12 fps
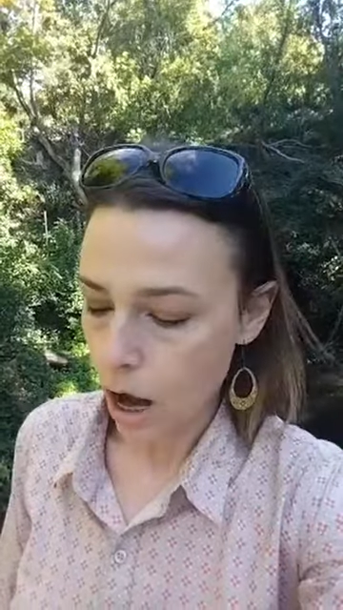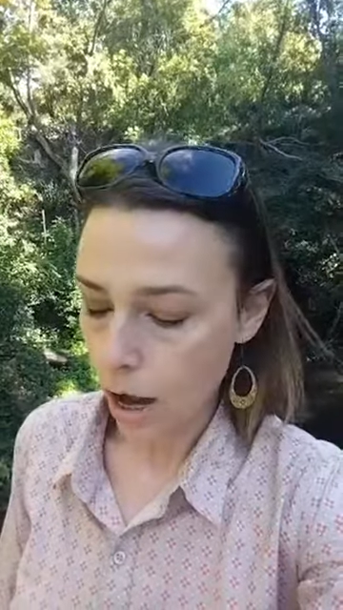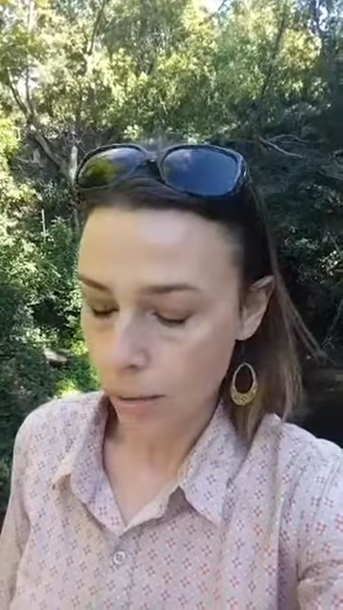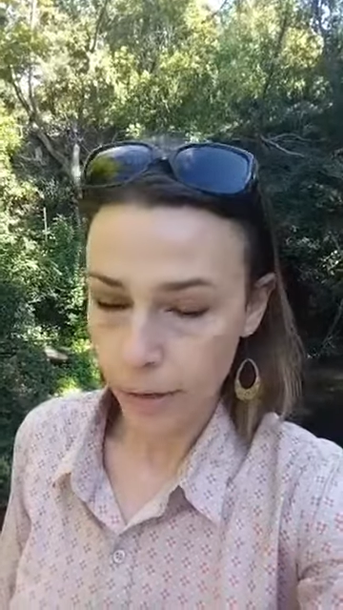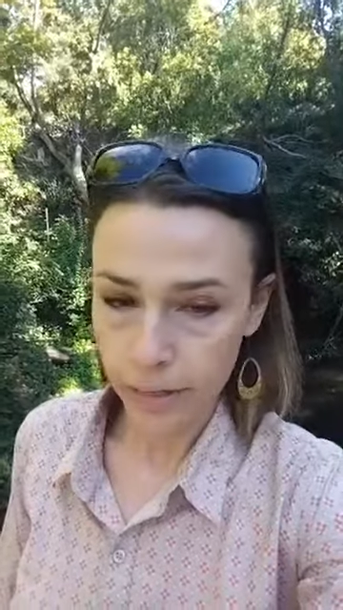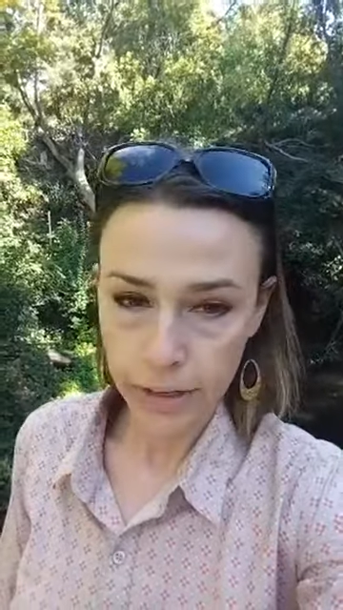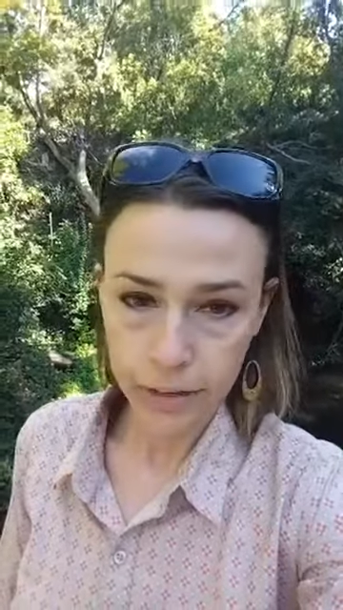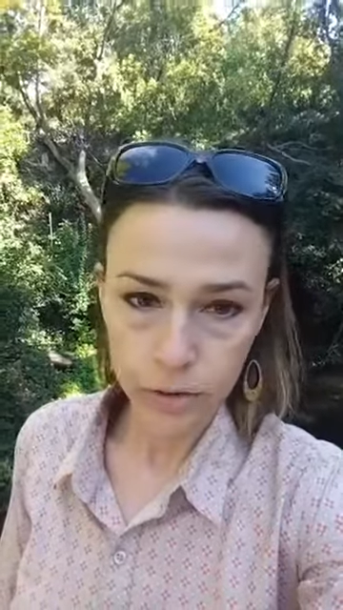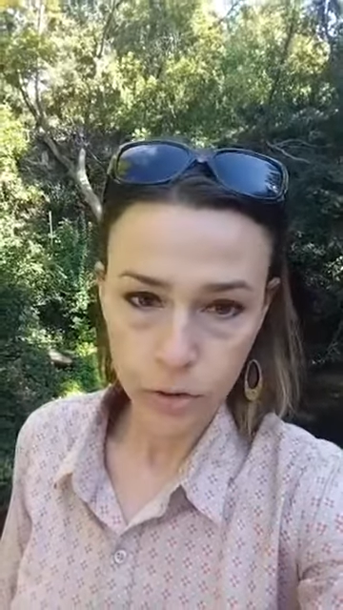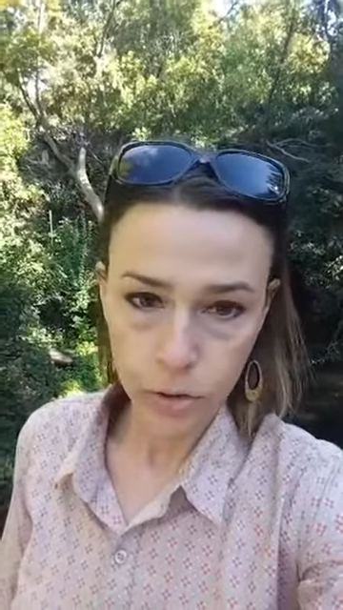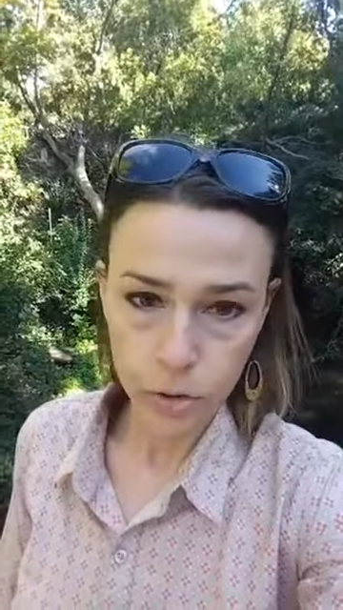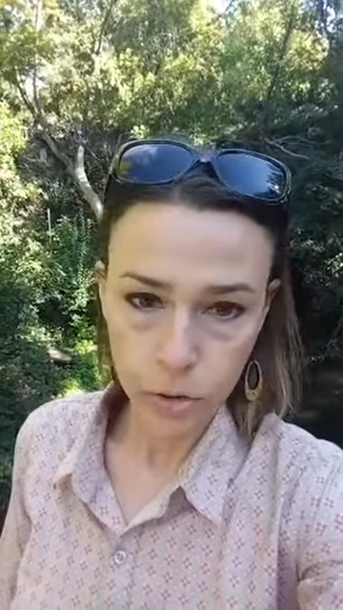Um, my
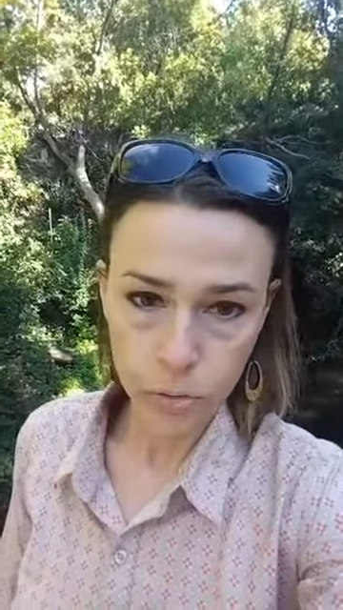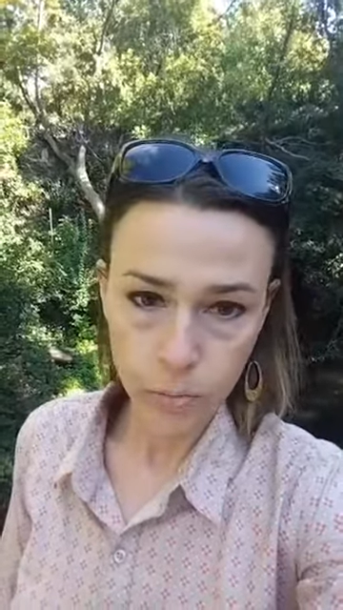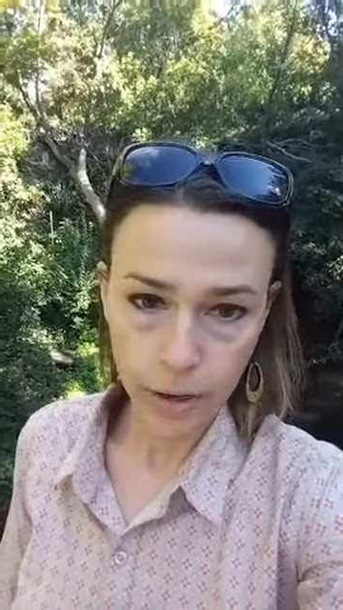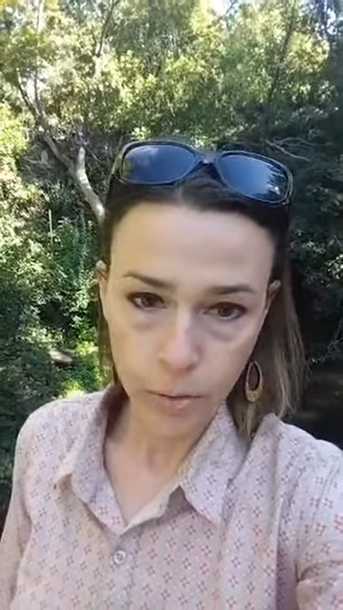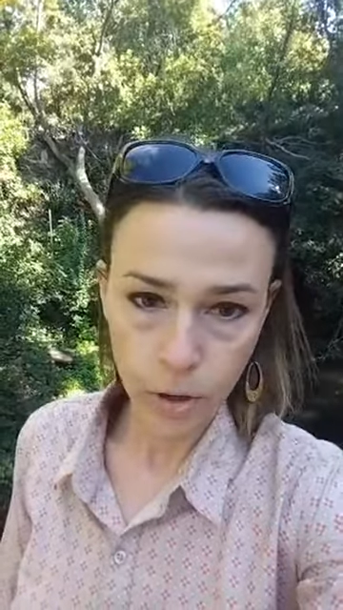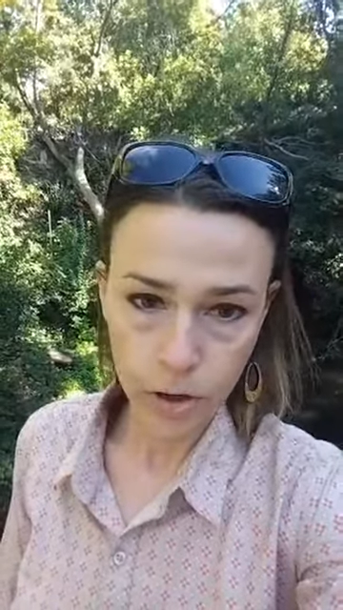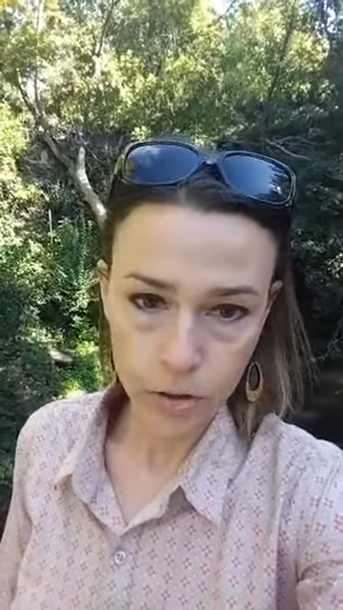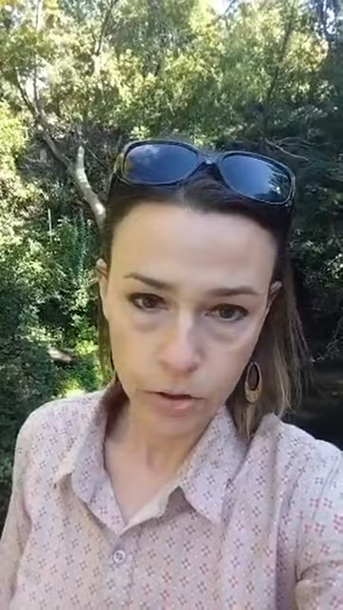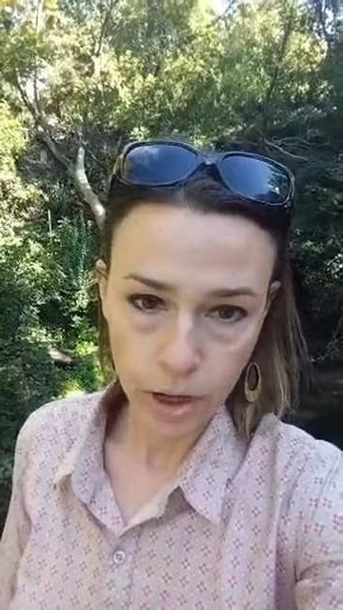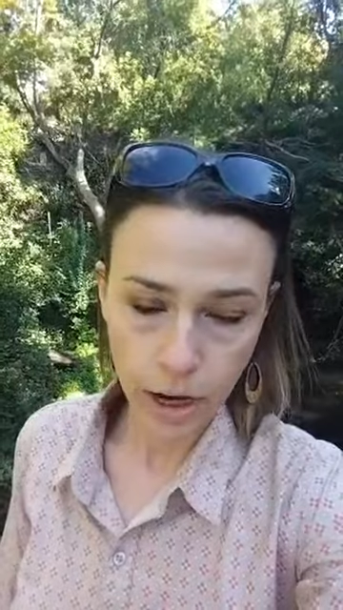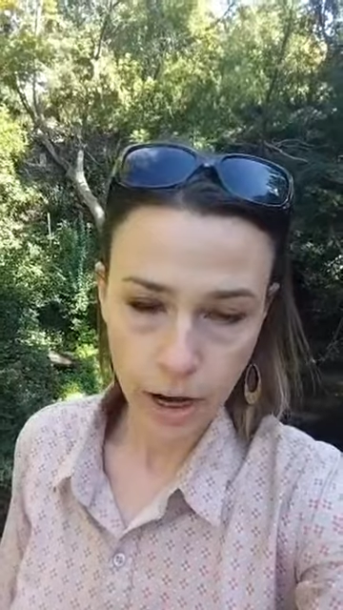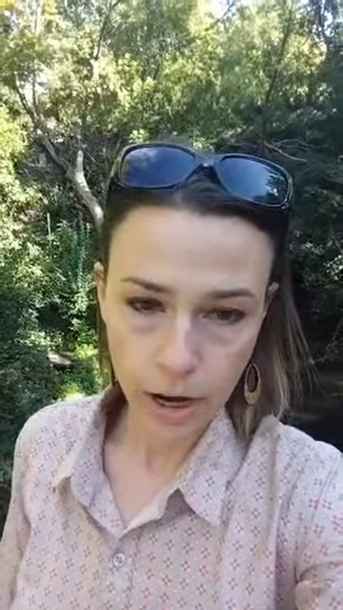thanks to Mike
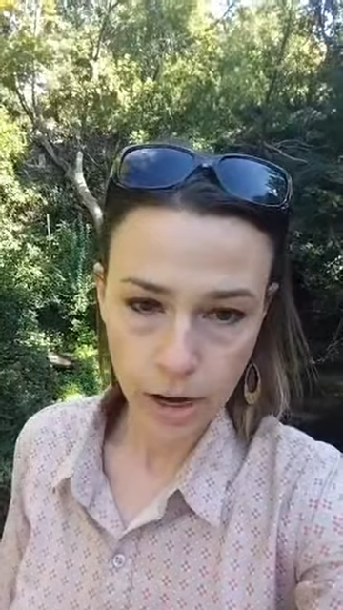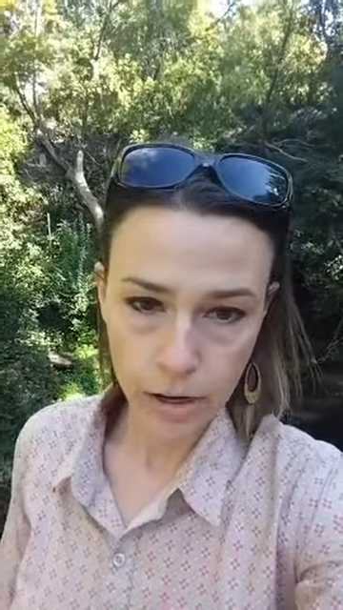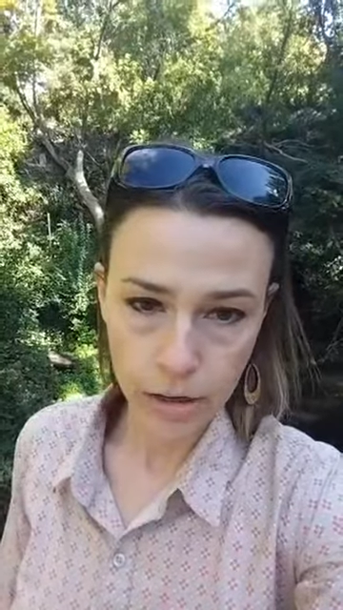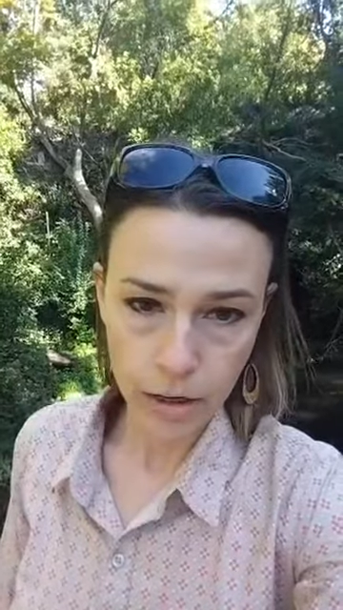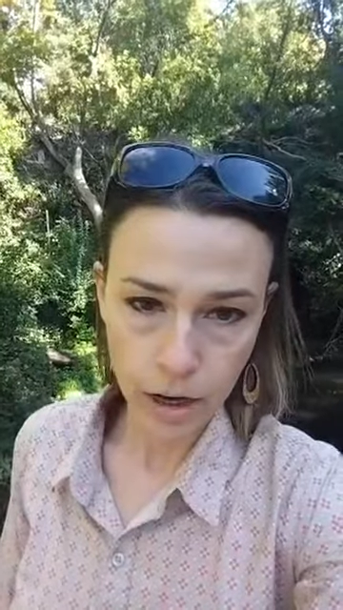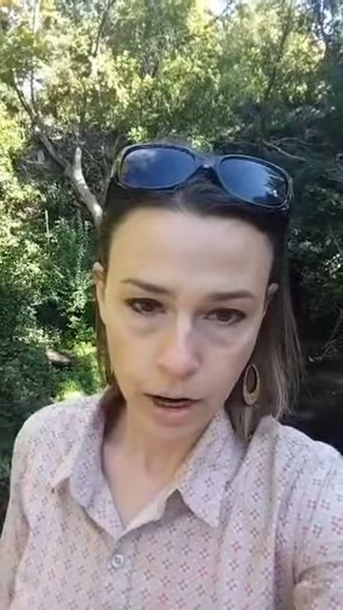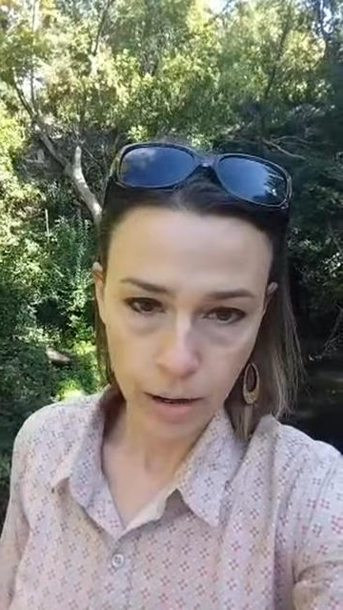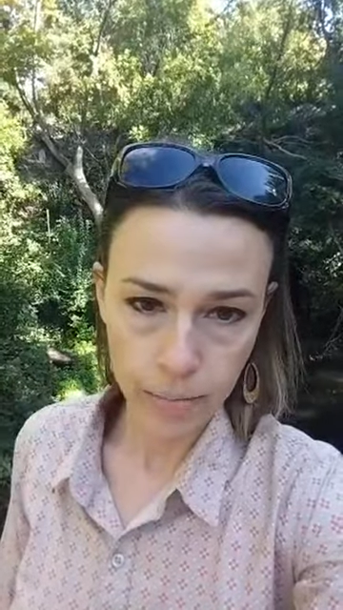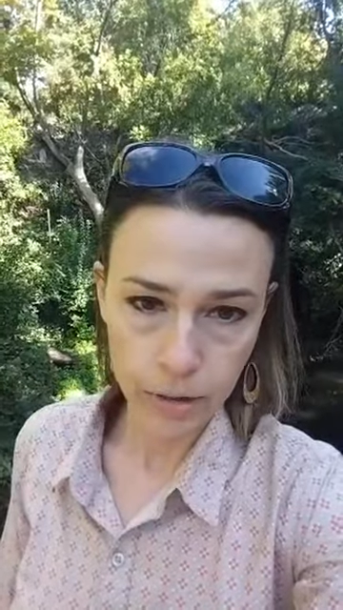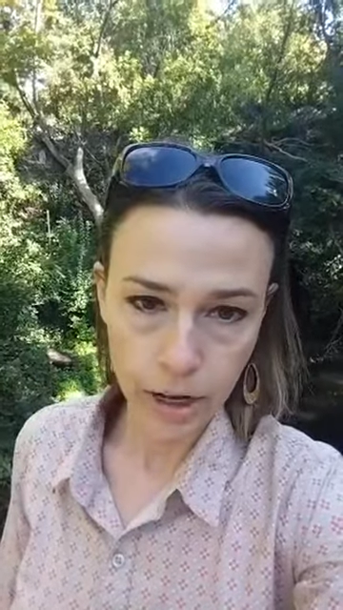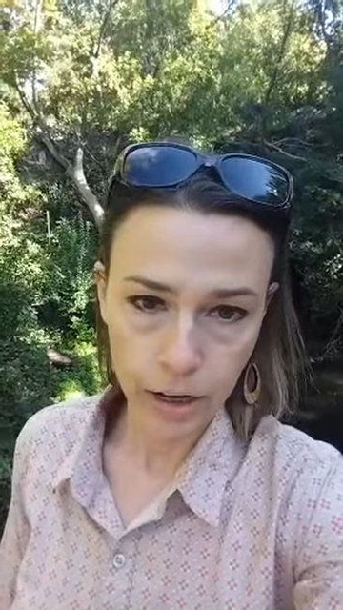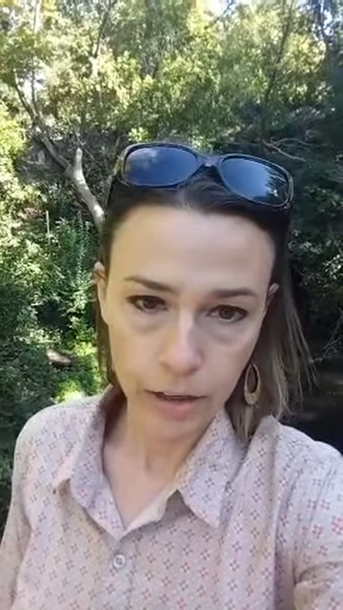Walsh and
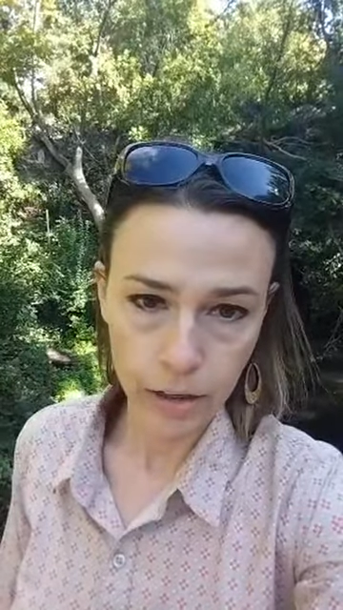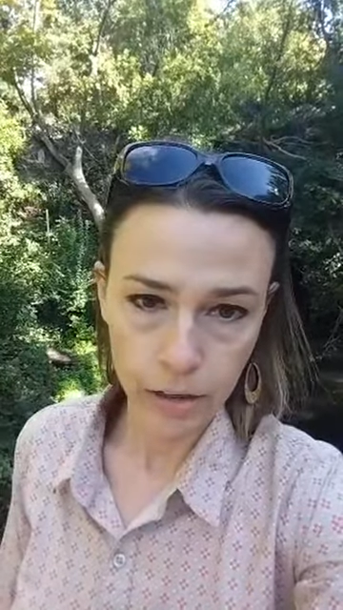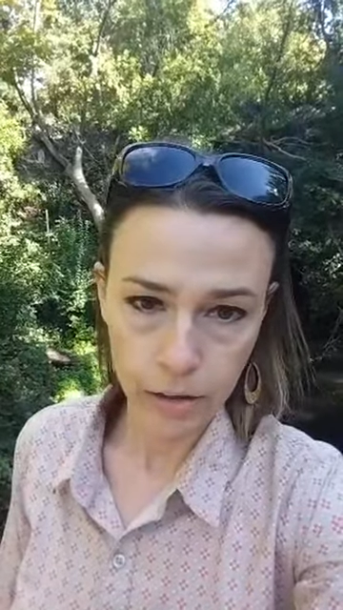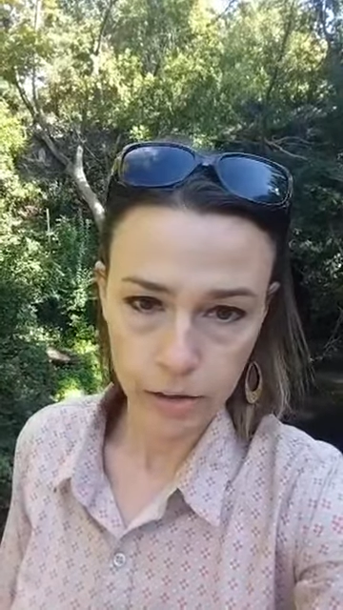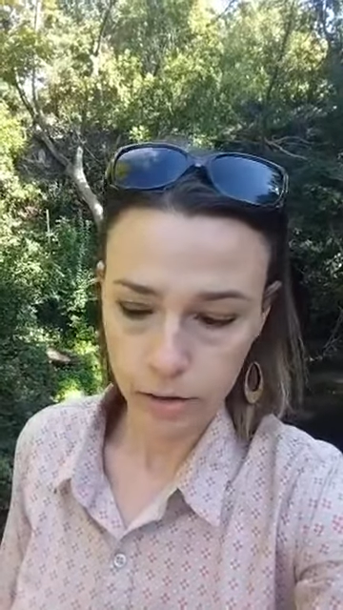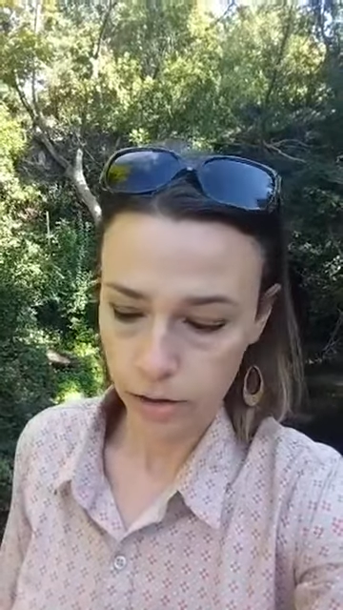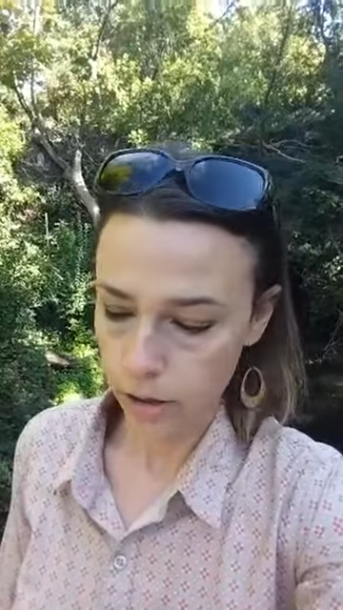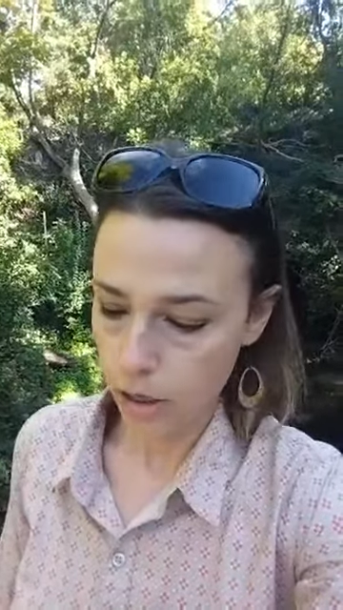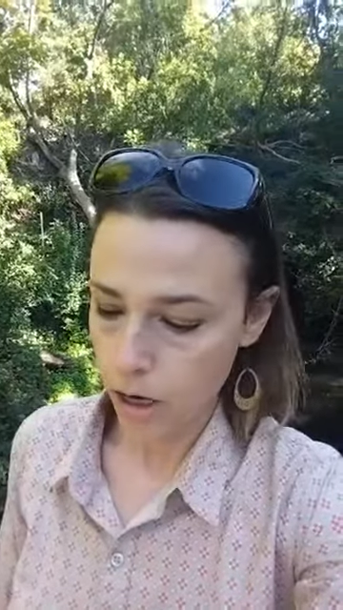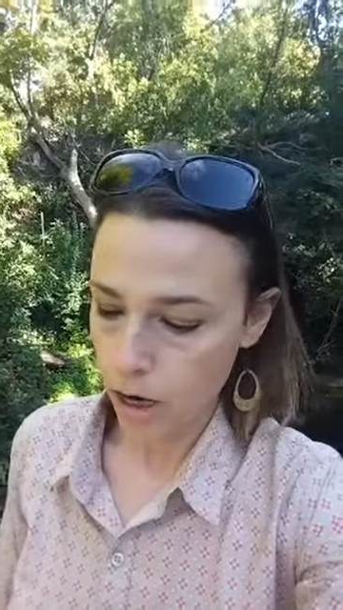um, the editors